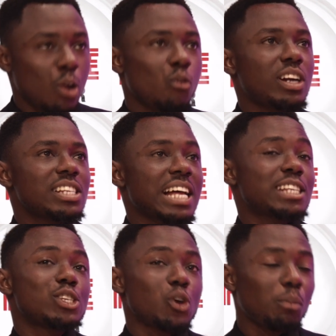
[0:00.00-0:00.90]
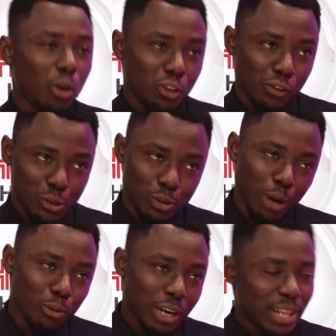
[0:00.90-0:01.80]
For instance, in some countries, which I
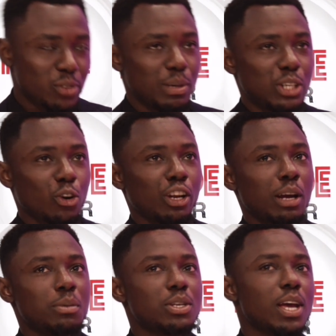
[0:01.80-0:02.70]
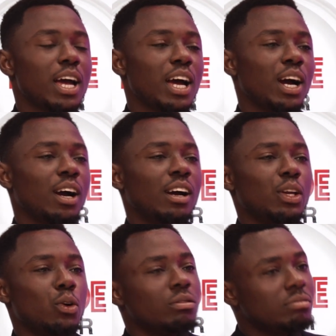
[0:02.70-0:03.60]
won't like to mention names, you
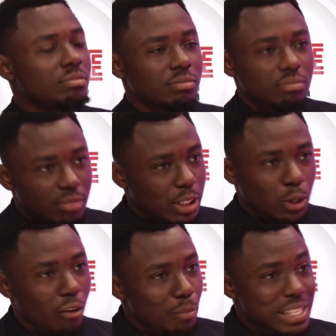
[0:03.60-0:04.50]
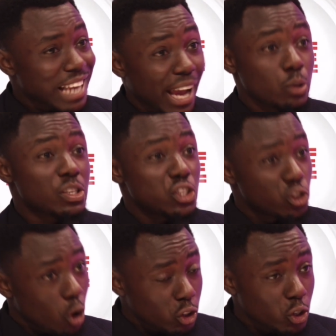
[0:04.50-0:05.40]
know, governments can use
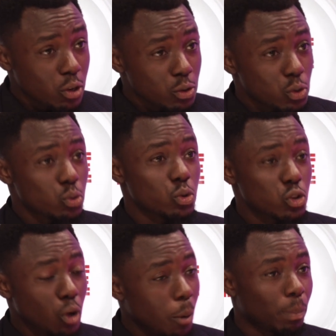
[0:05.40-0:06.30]
injunctions to stop